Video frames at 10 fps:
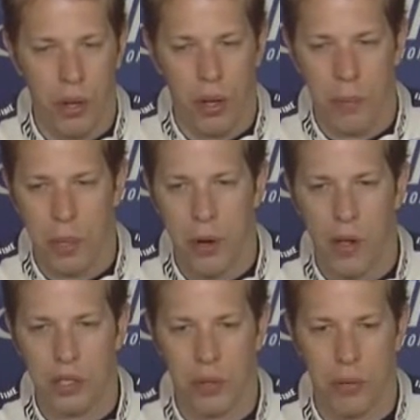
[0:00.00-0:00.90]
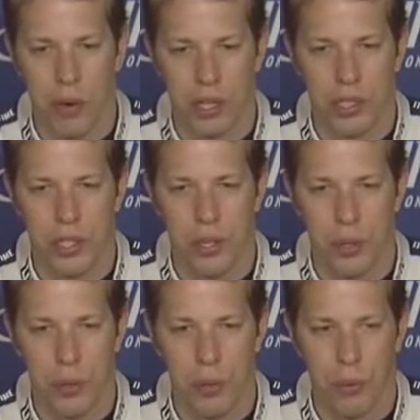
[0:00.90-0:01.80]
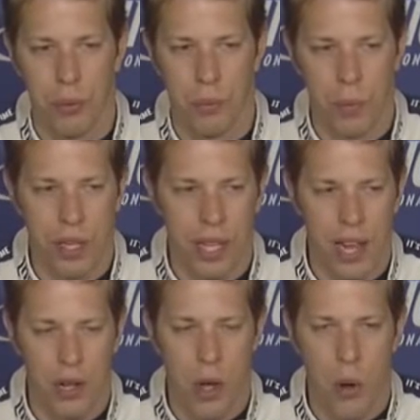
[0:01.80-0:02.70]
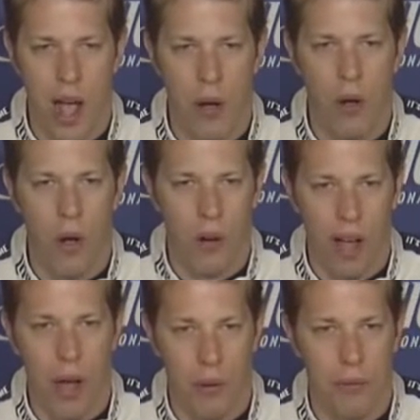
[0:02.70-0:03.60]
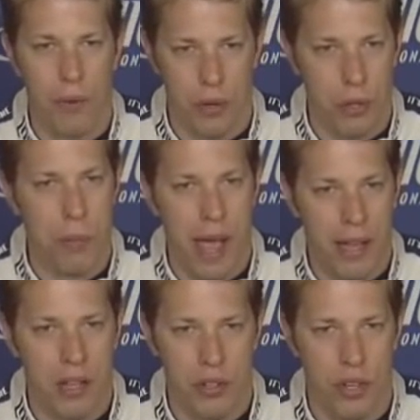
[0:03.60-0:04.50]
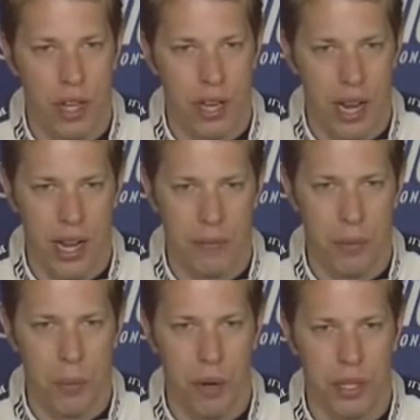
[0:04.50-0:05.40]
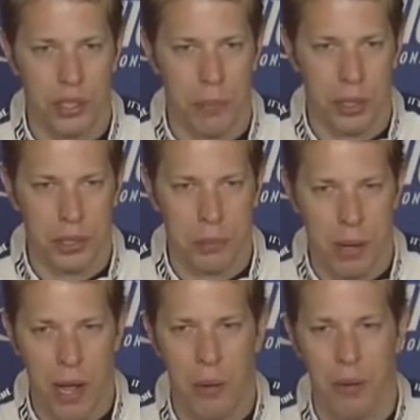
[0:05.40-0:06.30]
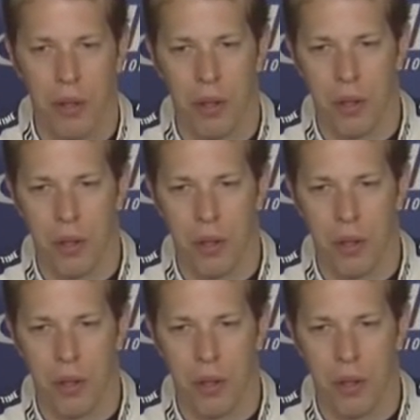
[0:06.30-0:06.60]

uh, but also for us to really kind of go out all out for a new package and, and not have to worry so much about